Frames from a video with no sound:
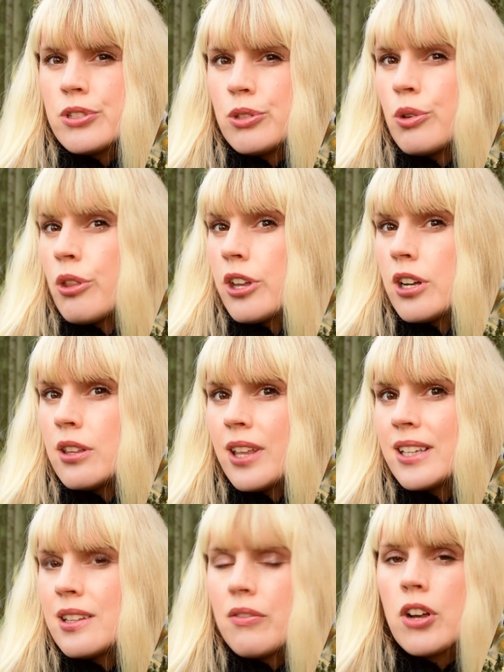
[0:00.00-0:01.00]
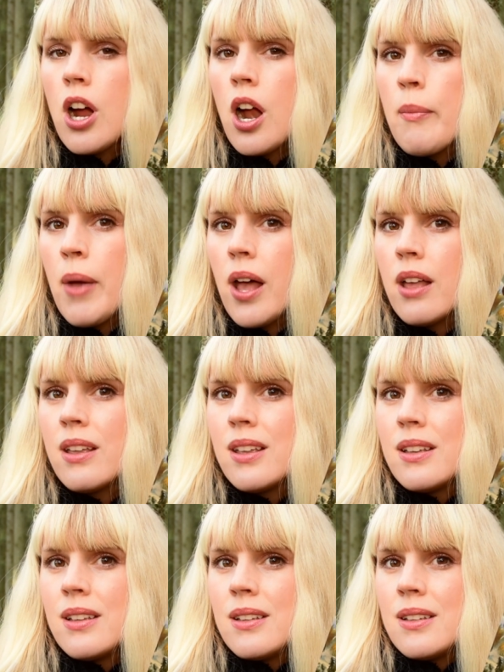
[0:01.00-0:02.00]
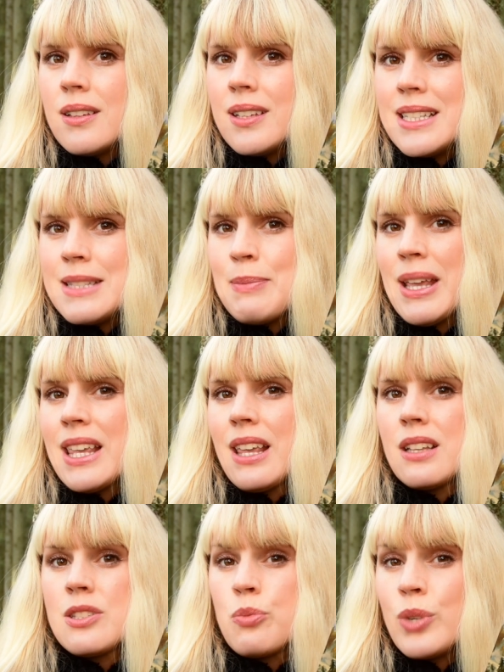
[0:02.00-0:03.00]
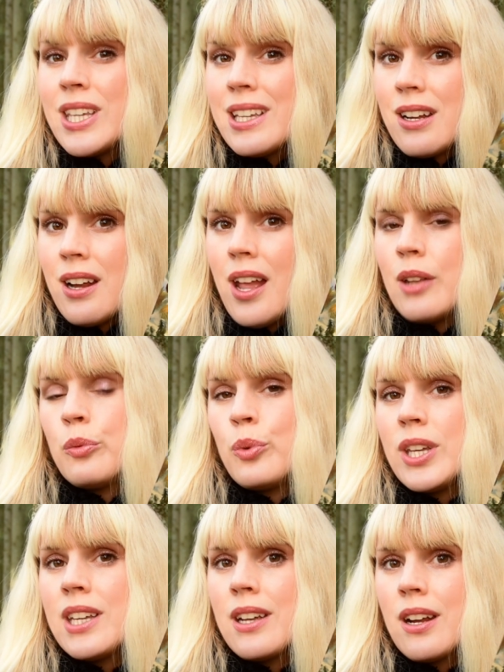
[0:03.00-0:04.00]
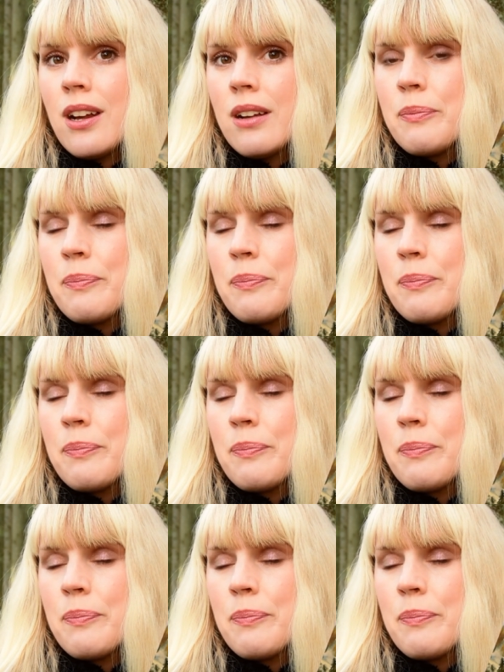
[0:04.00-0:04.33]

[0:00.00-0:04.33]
The collective karma is making us weaker and weaker.